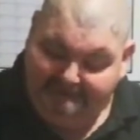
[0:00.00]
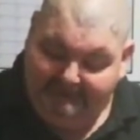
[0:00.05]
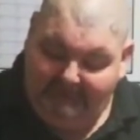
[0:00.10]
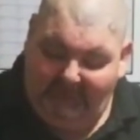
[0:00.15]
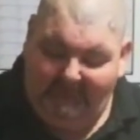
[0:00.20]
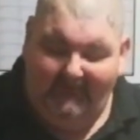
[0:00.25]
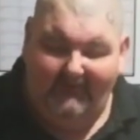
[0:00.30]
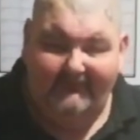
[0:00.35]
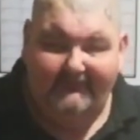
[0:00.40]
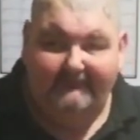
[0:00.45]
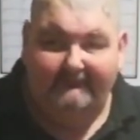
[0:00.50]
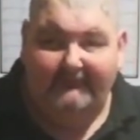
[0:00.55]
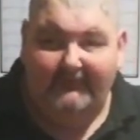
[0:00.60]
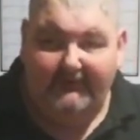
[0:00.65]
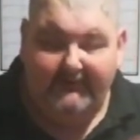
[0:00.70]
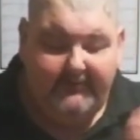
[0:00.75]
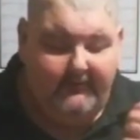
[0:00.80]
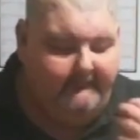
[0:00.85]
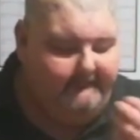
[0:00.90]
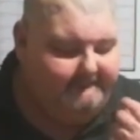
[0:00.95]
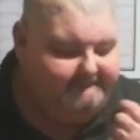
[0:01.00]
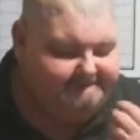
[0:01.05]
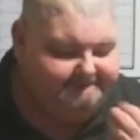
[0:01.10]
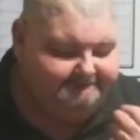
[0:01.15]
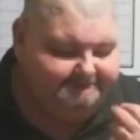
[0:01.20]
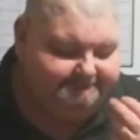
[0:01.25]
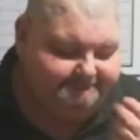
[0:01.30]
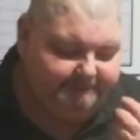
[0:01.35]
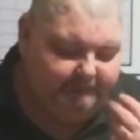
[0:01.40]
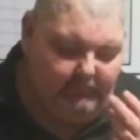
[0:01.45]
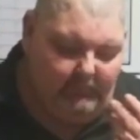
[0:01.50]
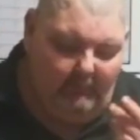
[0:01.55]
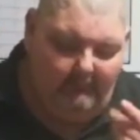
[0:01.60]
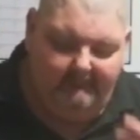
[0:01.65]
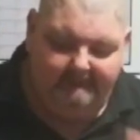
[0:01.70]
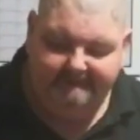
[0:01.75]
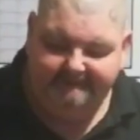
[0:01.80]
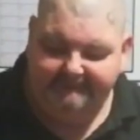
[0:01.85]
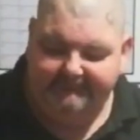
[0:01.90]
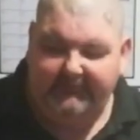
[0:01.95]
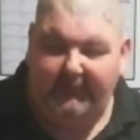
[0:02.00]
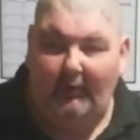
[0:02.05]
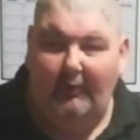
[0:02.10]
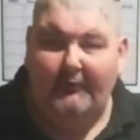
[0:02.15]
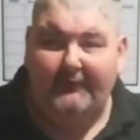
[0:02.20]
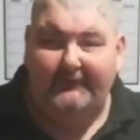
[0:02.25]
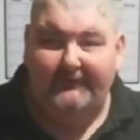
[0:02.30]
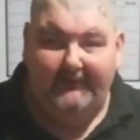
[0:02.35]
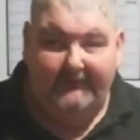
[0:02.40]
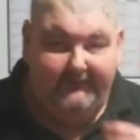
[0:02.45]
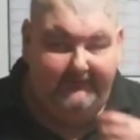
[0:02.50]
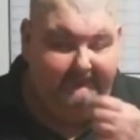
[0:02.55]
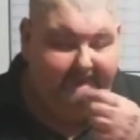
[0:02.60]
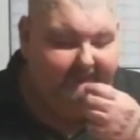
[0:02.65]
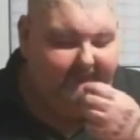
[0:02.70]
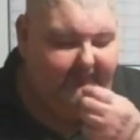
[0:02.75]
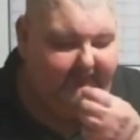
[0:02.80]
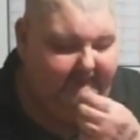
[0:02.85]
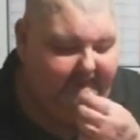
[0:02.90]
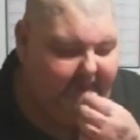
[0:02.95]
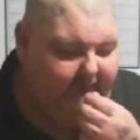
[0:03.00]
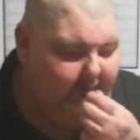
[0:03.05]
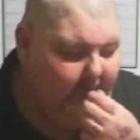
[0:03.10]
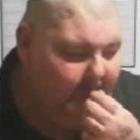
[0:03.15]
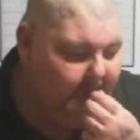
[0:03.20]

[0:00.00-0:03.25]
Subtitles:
It has a very coconutty flavor.